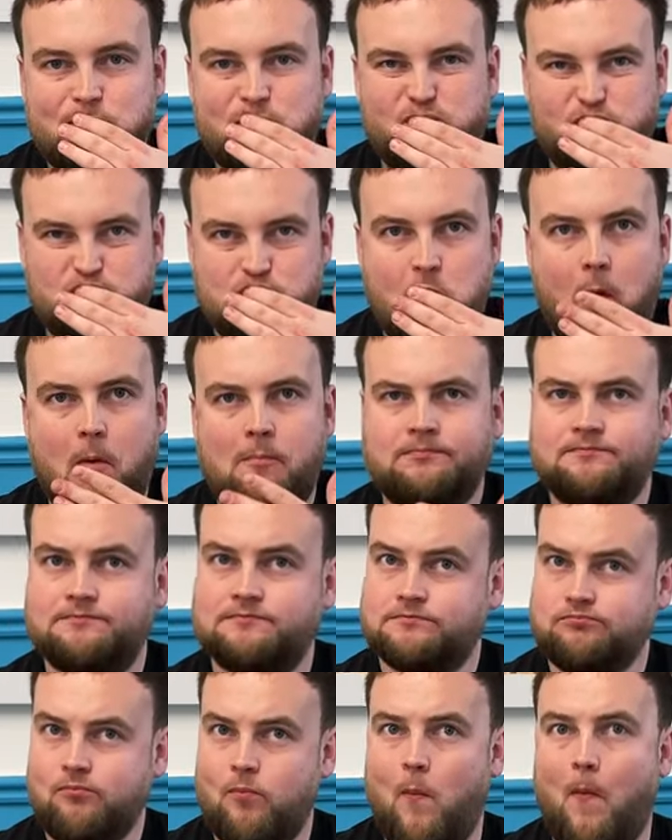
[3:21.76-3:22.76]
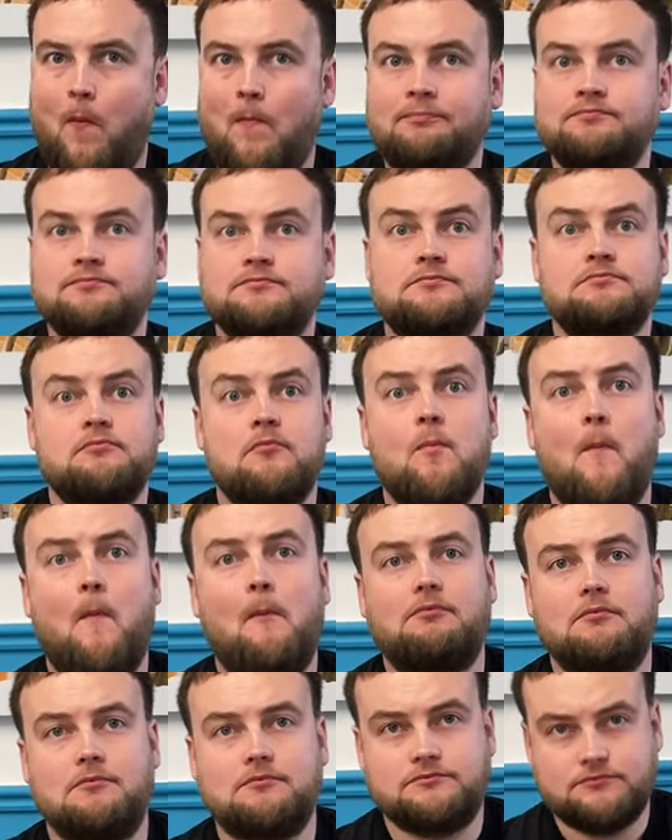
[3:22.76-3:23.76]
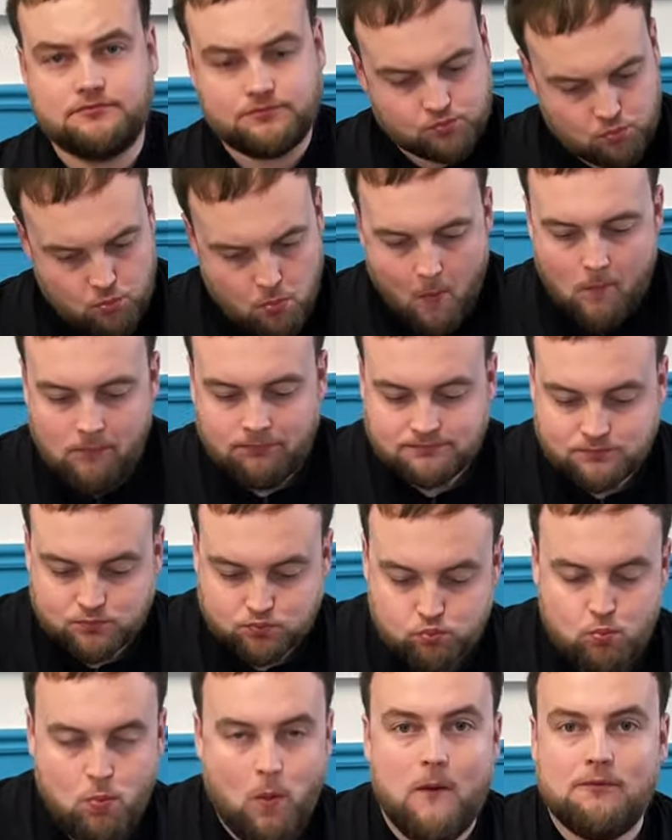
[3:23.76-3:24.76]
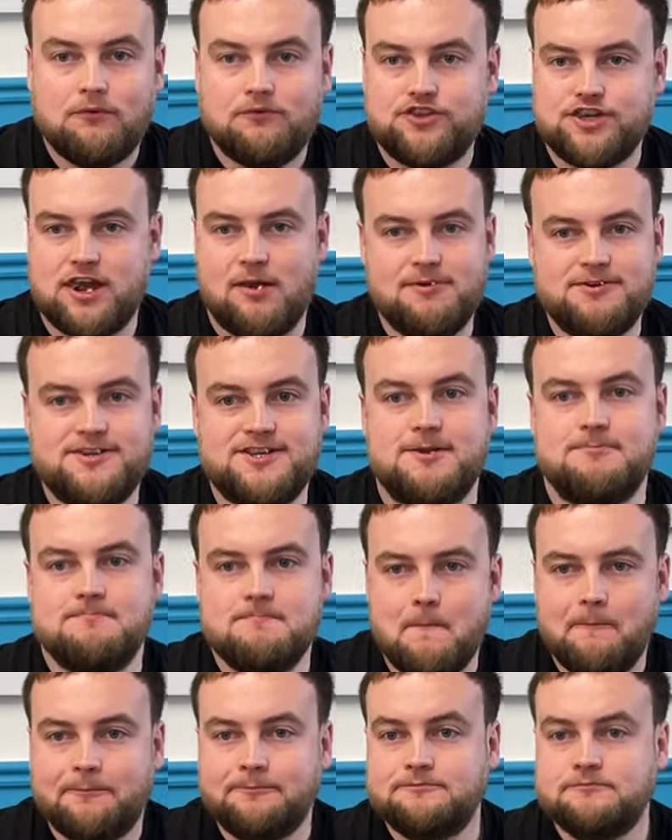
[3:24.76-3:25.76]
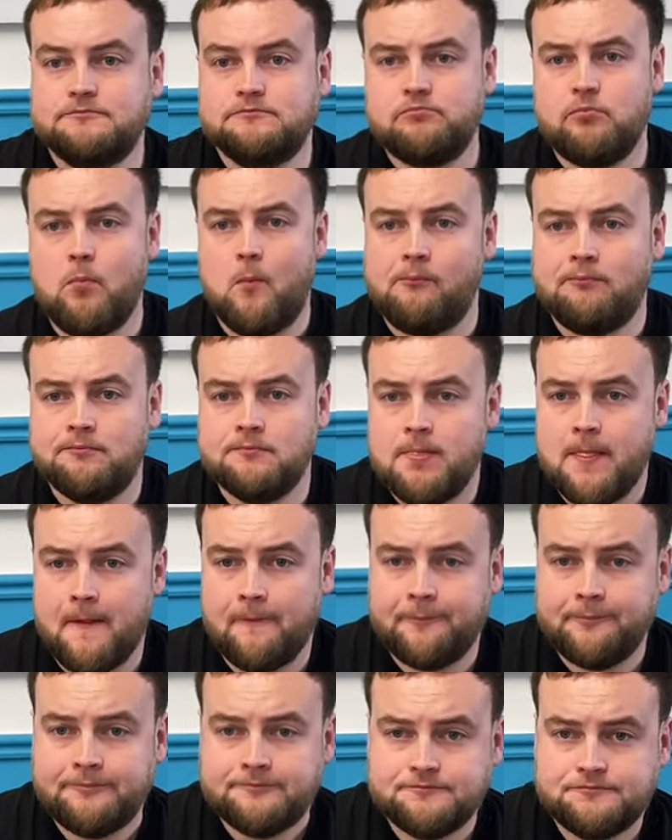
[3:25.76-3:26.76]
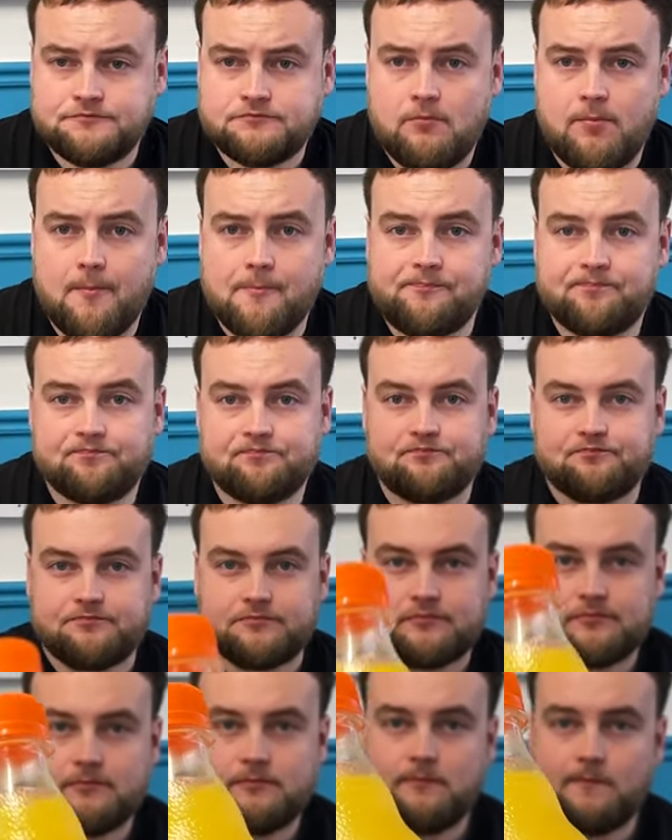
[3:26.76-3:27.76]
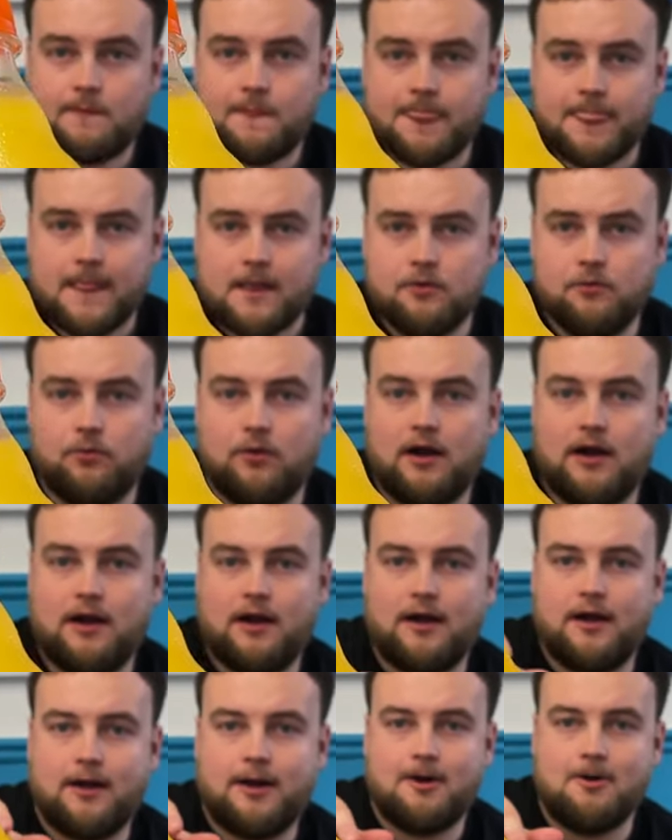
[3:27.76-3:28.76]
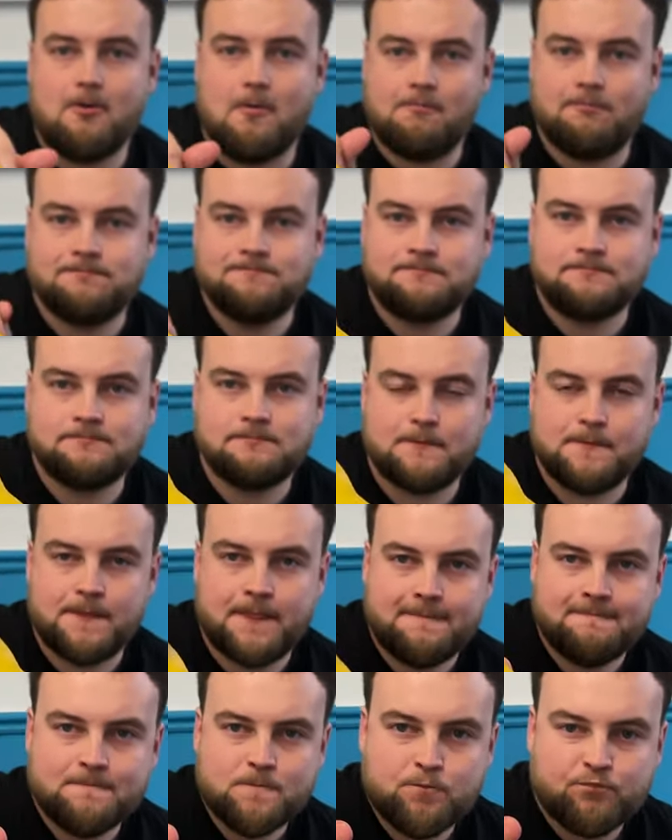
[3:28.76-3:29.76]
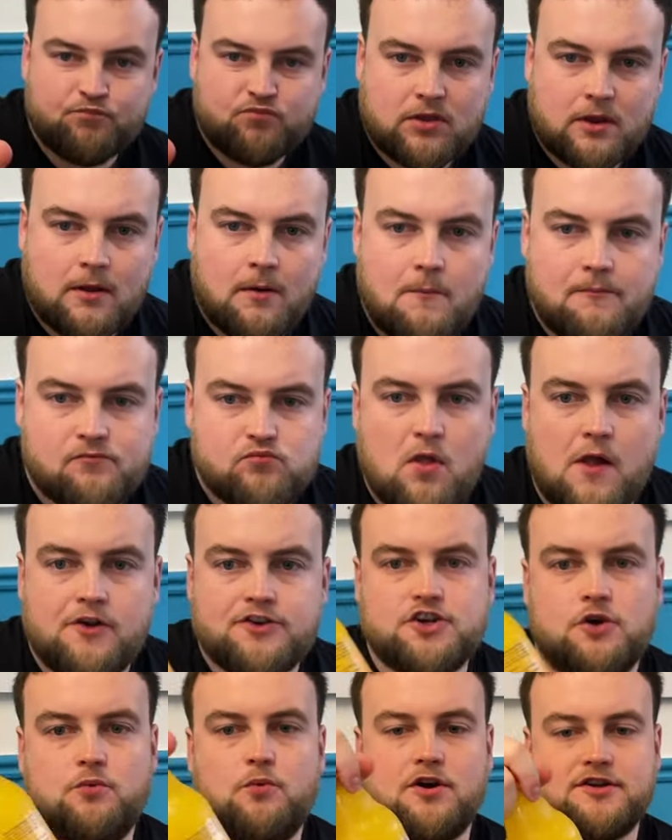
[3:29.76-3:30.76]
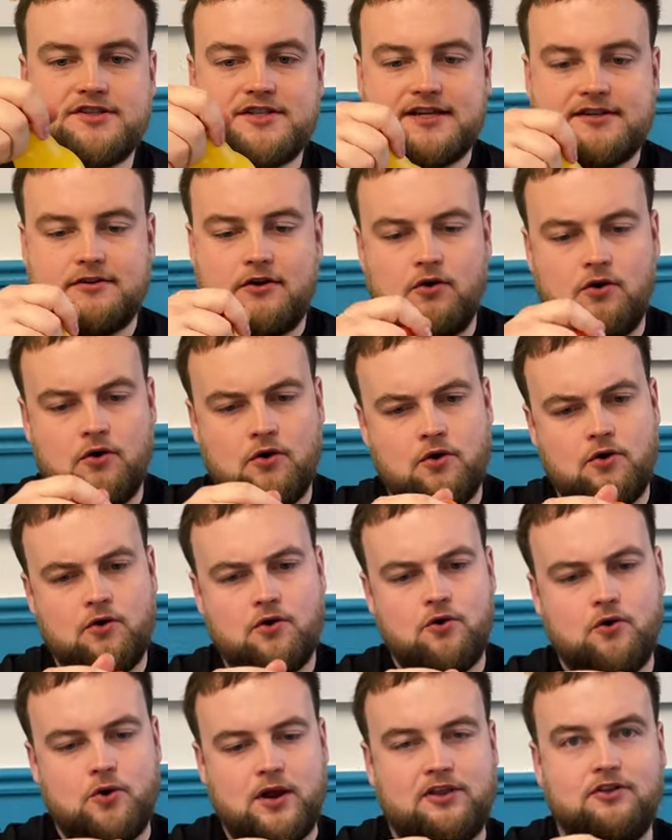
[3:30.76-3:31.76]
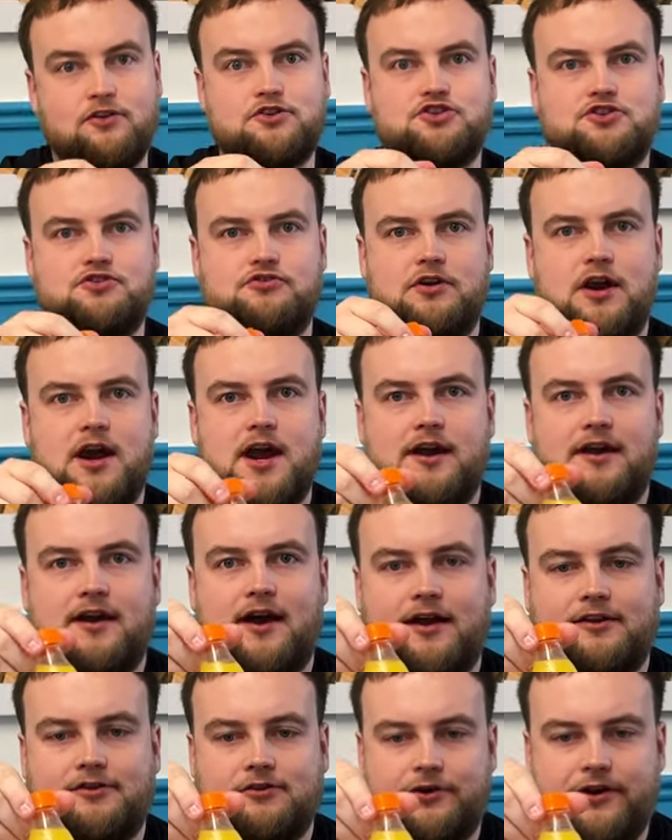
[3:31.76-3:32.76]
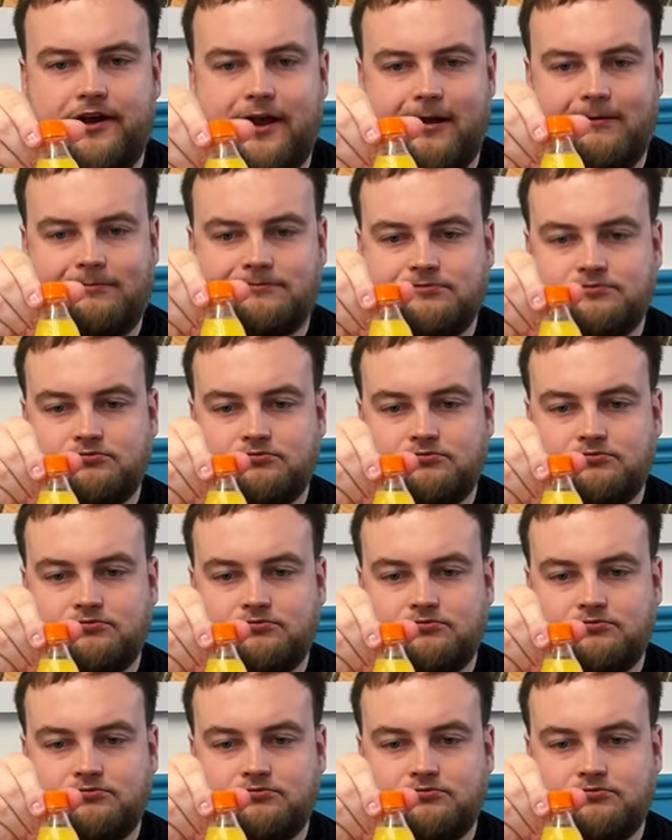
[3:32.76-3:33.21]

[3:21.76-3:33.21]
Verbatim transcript: And you know, I've got a little surprise for you to wash it all down, Joe. Tell me, I've got an authentic Greek beverage Loux. Wow. There we go. So what's it? Oh, it Loux great, that, doesn't it?